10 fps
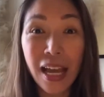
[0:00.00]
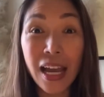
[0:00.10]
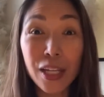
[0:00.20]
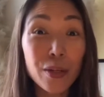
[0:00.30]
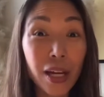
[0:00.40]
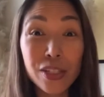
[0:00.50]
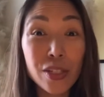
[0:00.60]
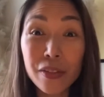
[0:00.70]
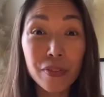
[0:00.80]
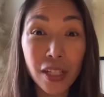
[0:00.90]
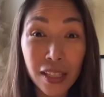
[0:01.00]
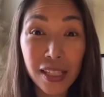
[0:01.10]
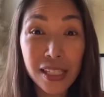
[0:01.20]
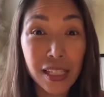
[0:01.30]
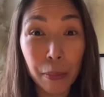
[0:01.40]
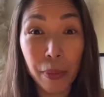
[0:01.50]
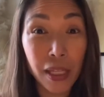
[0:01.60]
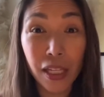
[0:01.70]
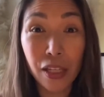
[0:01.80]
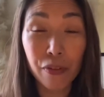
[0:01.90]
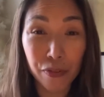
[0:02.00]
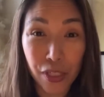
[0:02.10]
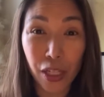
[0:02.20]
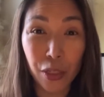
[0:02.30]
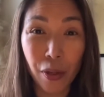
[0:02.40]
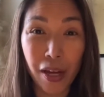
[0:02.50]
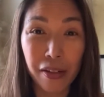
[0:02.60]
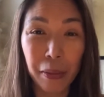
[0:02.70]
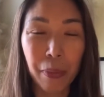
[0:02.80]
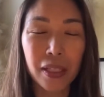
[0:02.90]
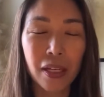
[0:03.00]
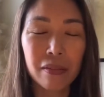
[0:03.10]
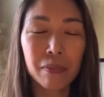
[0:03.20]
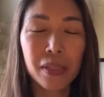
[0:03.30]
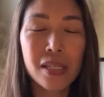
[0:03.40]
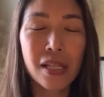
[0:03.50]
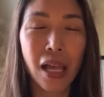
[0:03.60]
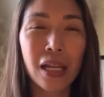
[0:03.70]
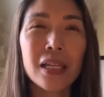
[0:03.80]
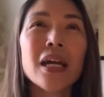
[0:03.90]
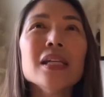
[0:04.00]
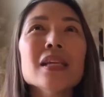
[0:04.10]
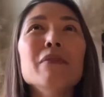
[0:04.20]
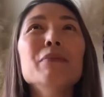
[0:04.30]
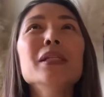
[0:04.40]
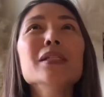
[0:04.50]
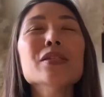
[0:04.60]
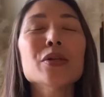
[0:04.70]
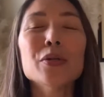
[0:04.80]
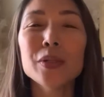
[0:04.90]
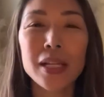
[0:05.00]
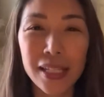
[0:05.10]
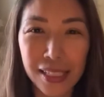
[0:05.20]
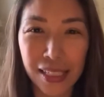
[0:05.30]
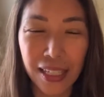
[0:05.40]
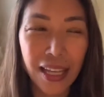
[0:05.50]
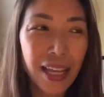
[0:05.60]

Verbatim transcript: I know I should have done this in the beginning of January, but I've been slaving. I've been so lazy.